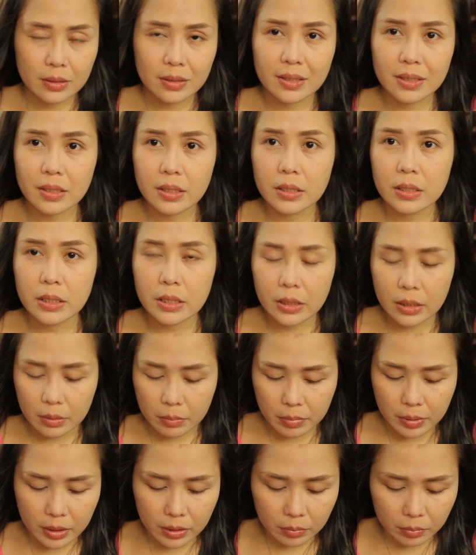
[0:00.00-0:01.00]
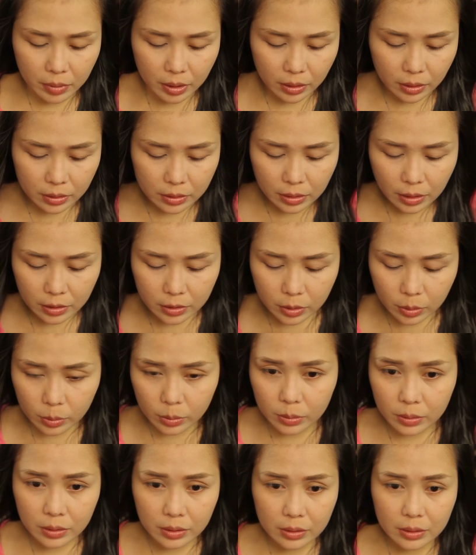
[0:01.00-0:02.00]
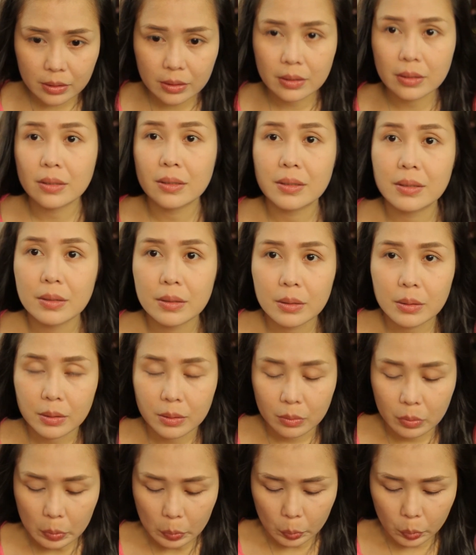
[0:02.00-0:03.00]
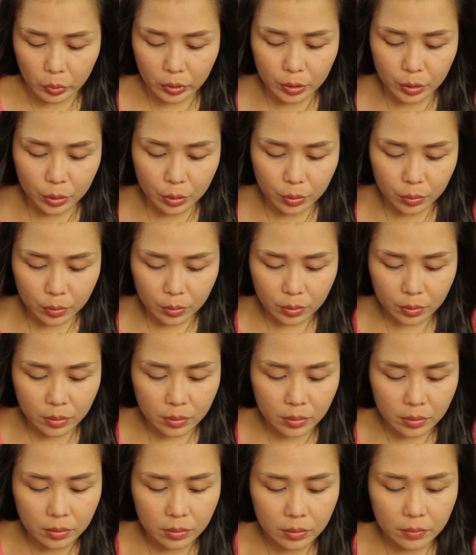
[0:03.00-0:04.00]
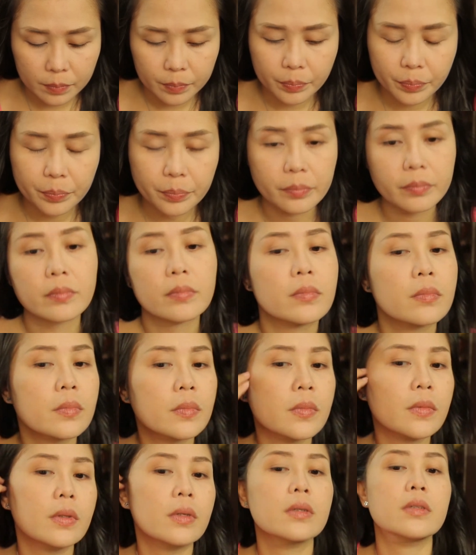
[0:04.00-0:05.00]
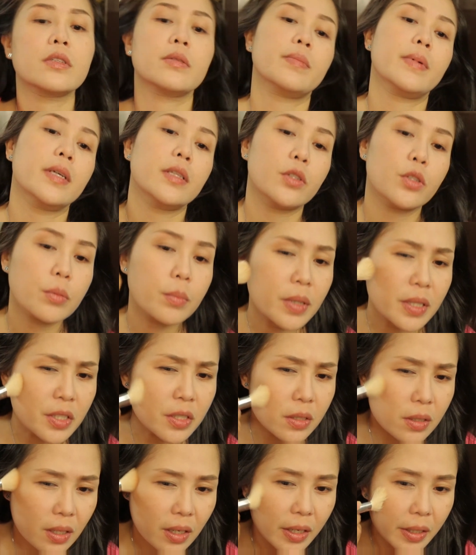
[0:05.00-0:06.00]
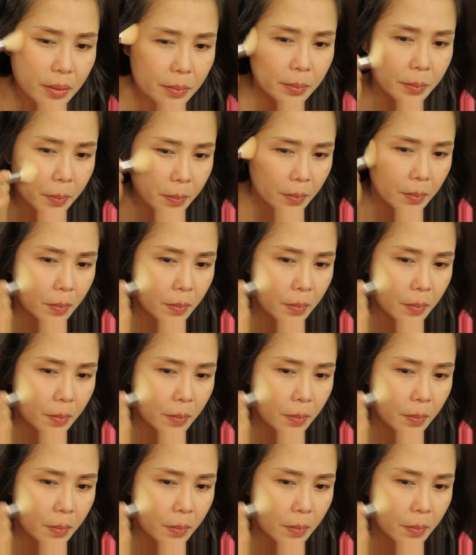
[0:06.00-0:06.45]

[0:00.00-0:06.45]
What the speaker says: just a teeny bit because I don't want to spend too much time.